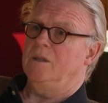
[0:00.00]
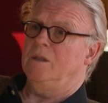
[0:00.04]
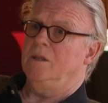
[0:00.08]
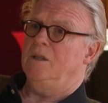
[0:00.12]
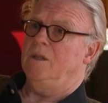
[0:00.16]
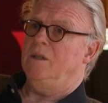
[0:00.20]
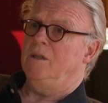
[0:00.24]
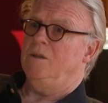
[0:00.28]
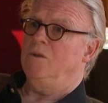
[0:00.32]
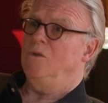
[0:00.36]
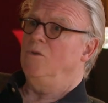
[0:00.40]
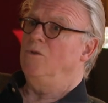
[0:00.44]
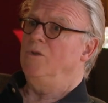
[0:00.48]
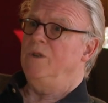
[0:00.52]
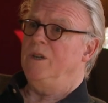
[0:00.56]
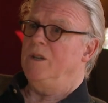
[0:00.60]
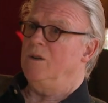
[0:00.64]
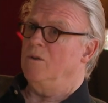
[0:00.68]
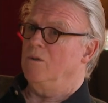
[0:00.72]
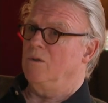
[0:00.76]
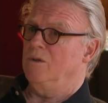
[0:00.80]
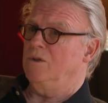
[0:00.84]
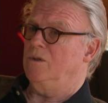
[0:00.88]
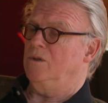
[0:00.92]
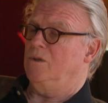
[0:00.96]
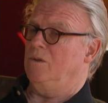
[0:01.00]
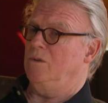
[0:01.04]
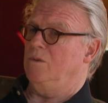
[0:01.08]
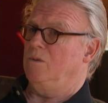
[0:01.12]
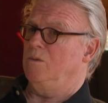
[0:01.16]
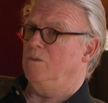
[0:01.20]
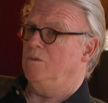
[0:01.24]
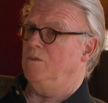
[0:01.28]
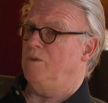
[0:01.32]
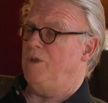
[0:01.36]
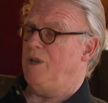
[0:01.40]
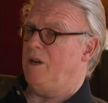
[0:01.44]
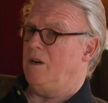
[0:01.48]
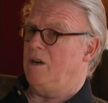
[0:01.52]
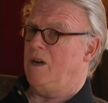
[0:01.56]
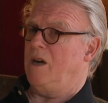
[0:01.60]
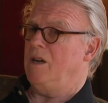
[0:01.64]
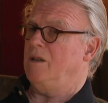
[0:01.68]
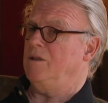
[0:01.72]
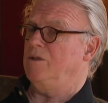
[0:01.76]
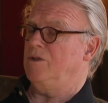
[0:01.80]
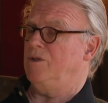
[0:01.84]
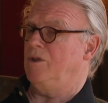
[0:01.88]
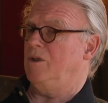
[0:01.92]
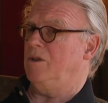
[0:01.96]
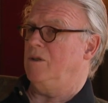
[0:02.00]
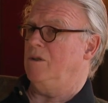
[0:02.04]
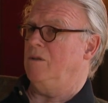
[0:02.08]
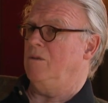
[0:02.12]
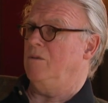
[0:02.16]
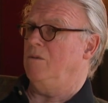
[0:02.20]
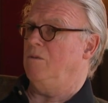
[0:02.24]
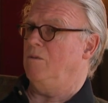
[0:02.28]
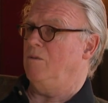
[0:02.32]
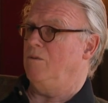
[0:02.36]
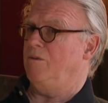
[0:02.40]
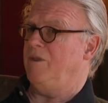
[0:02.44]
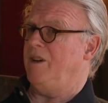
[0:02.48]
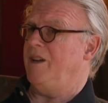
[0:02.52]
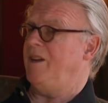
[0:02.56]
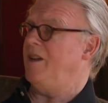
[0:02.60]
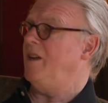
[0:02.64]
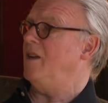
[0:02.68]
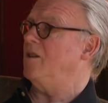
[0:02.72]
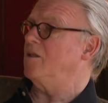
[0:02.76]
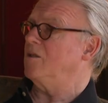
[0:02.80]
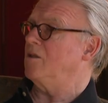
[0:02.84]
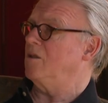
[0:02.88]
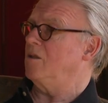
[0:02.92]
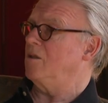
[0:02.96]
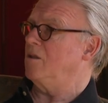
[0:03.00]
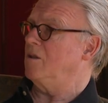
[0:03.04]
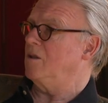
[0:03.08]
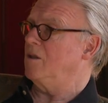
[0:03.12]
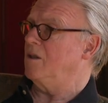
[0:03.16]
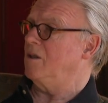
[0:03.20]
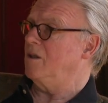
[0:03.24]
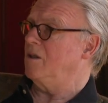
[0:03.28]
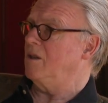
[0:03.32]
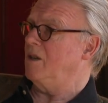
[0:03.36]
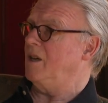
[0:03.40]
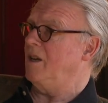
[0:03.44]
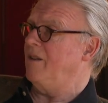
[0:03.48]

including also there are certain financial